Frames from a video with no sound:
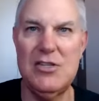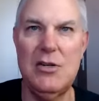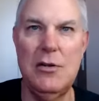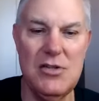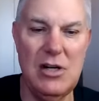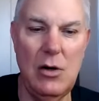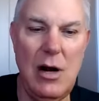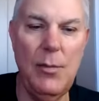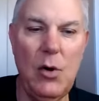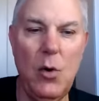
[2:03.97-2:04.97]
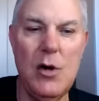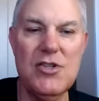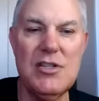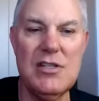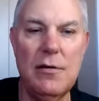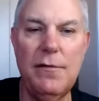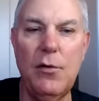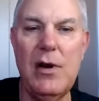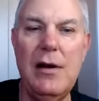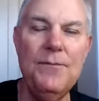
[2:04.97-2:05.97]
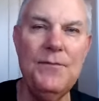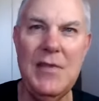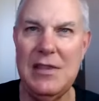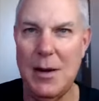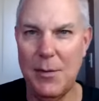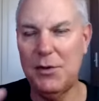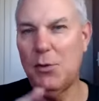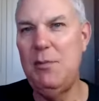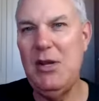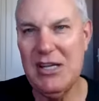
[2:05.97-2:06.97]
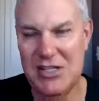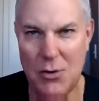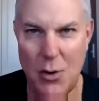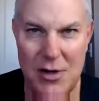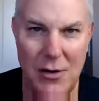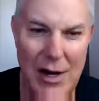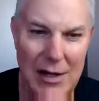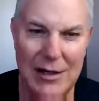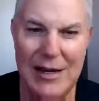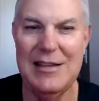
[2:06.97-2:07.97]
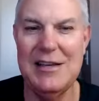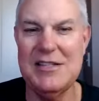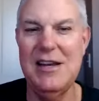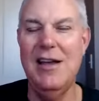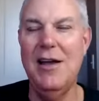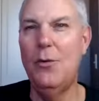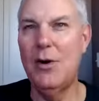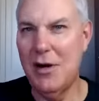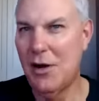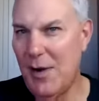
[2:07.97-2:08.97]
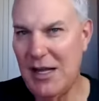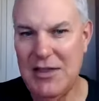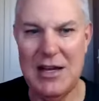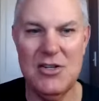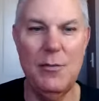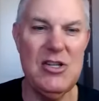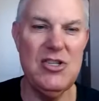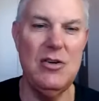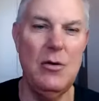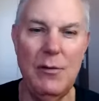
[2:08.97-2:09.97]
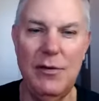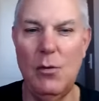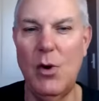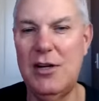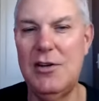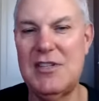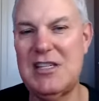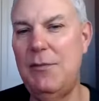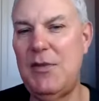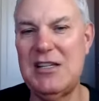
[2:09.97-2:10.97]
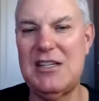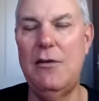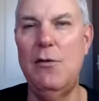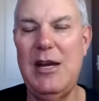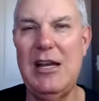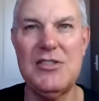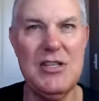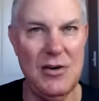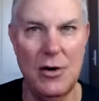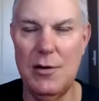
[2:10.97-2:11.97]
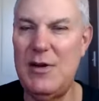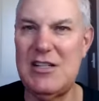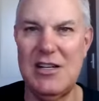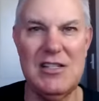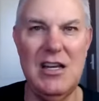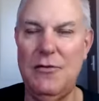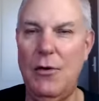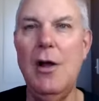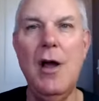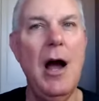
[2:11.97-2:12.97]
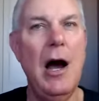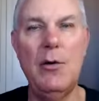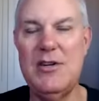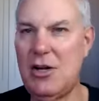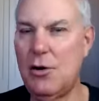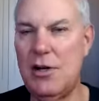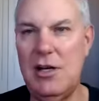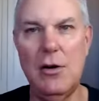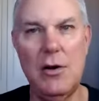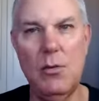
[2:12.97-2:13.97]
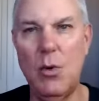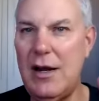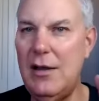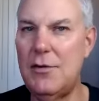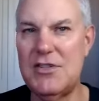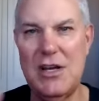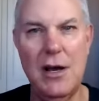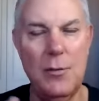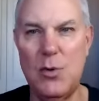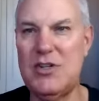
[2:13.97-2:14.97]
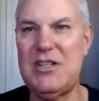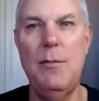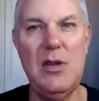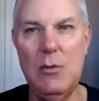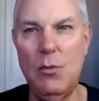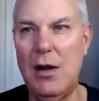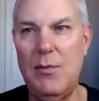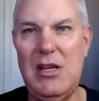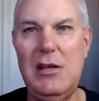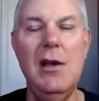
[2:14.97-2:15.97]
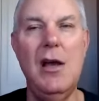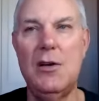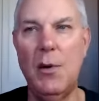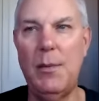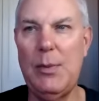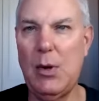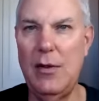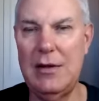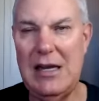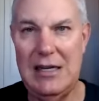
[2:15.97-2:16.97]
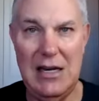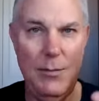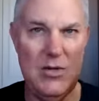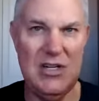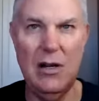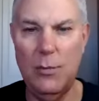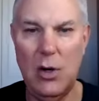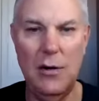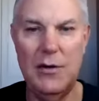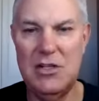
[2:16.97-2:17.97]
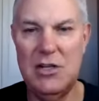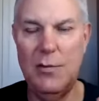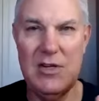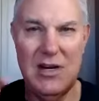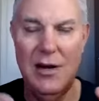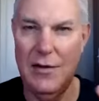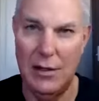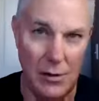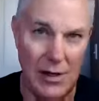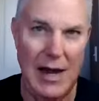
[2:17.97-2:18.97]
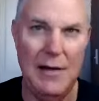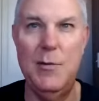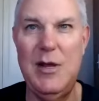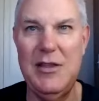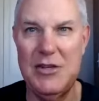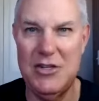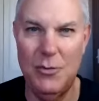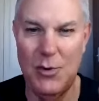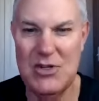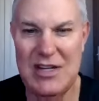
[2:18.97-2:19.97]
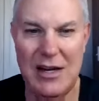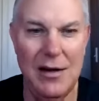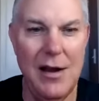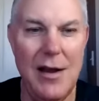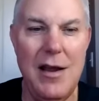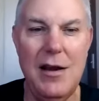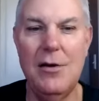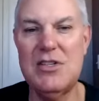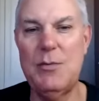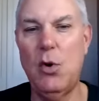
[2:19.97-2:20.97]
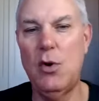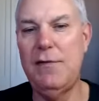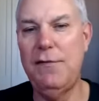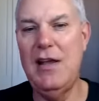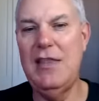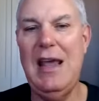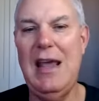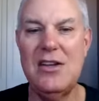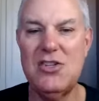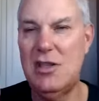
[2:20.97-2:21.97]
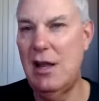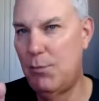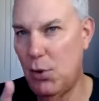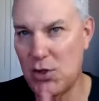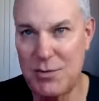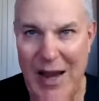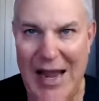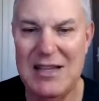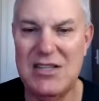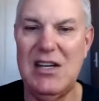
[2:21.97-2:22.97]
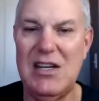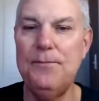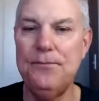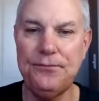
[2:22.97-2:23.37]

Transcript: So there's a couple questions there for you. Number three, be extraordinary. I like this. We don't hear about that too much, do we? If you want to do the same thing as everybody else, it's hard to be successful. Always heard, you want to, there's 100%, but you want to be part of the 98% or part of the 2%. I think you're going to have to be in the 2% here. It's important to find the edge and then push past it.